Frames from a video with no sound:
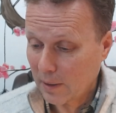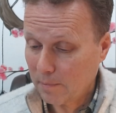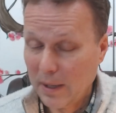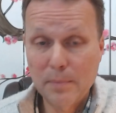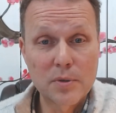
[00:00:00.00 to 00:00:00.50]

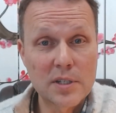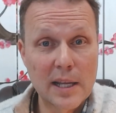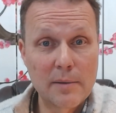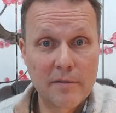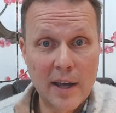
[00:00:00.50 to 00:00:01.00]
People's
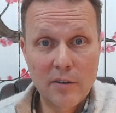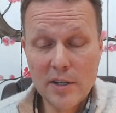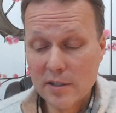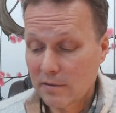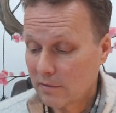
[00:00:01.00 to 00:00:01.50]
sleep
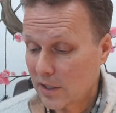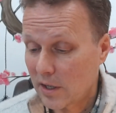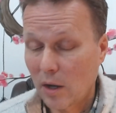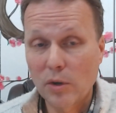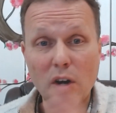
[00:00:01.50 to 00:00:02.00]
varies. There's
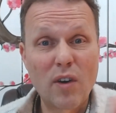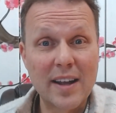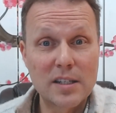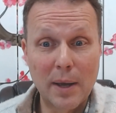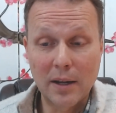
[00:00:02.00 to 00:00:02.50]
no
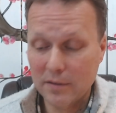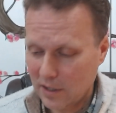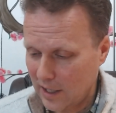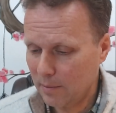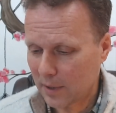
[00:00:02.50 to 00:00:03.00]
correct amount of
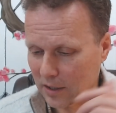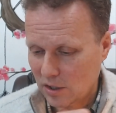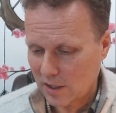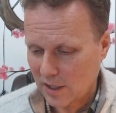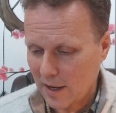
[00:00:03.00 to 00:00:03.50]
sleep. That's
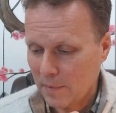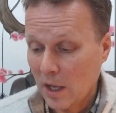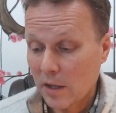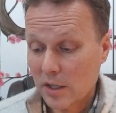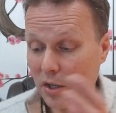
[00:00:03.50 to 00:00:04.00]
just that.
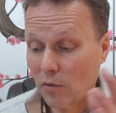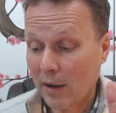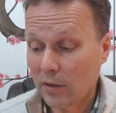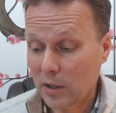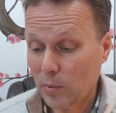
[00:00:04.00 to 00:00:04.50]
The
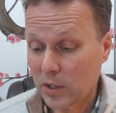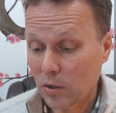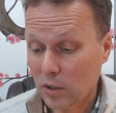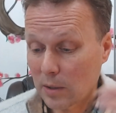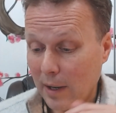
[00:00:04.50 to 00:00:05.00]
surroundings we
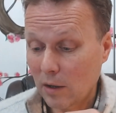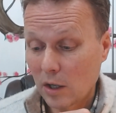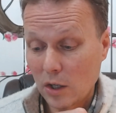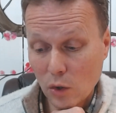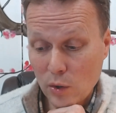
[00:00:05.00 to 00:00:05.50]
talked
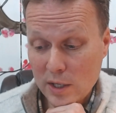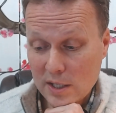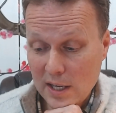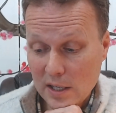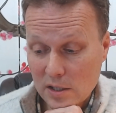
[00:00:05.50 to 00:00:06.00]
about.
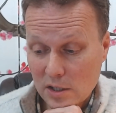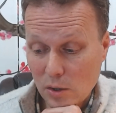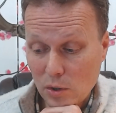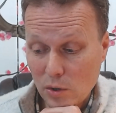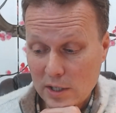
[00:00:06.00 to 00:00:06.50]
Noisy,
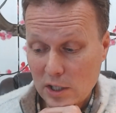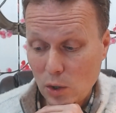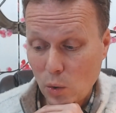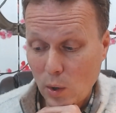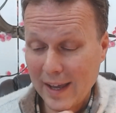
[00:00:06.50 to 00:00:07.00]

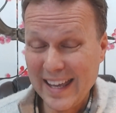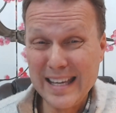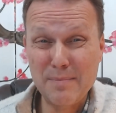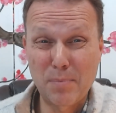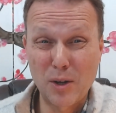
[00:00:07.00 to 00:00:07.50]
too quiet.
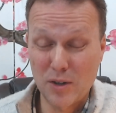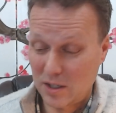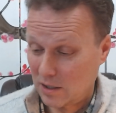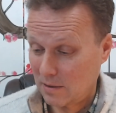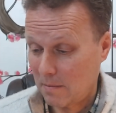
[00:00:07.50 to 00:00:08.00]

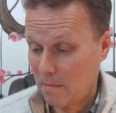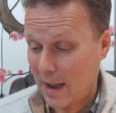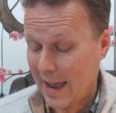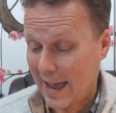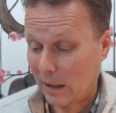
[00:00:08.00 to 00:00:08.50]
Earplugs
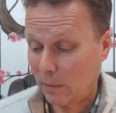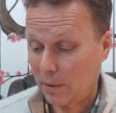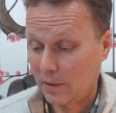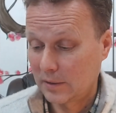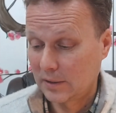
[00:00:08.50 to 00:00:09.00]
may help.